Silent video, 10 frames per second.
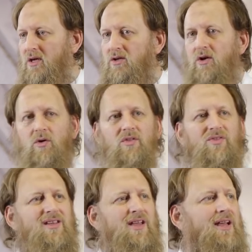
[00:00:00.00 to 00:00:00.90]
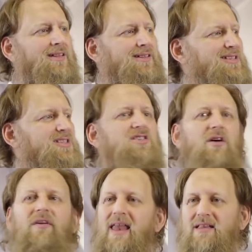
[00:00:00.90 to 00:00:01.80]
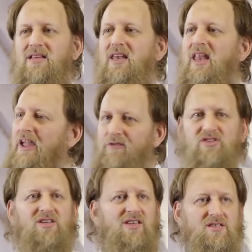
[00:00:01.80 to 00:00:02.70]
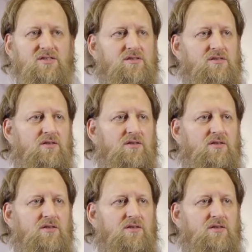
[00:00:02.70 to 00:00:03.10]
You know, this is the reality. Life is a test.